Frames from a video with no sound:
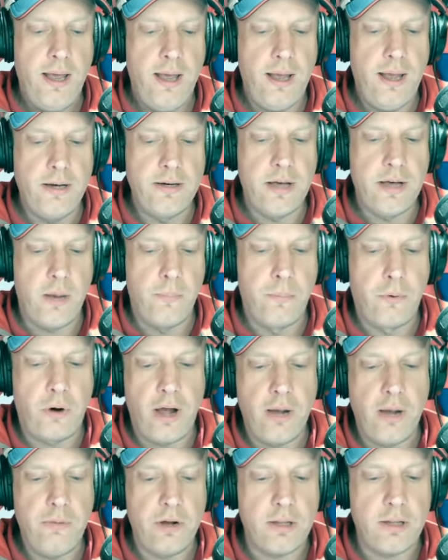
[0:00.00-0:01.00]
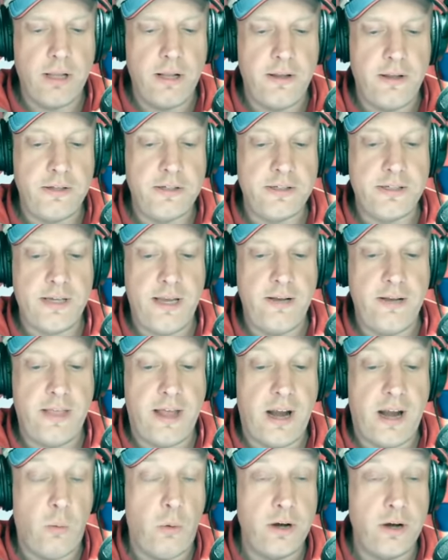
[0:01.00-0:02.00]
And Brian McClellan saying
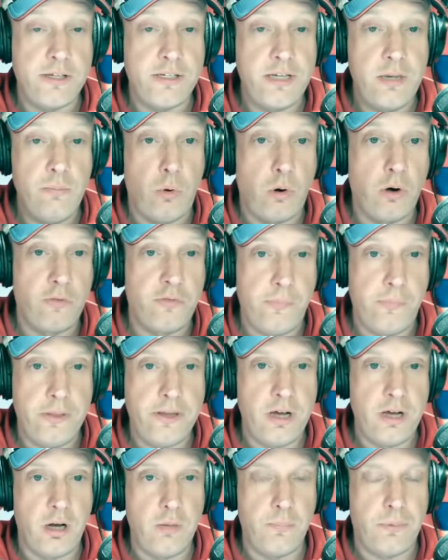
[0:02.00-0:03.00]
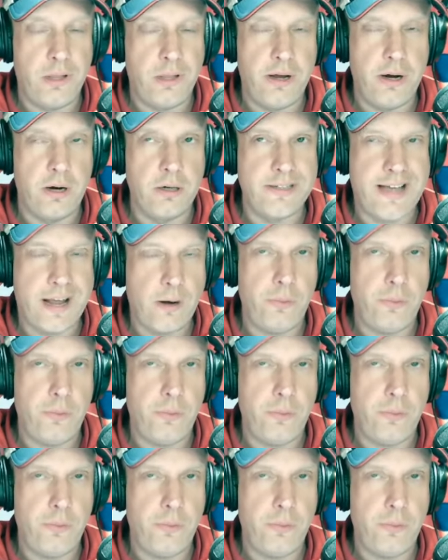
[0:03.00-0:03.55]
that, I want to see more from the young players.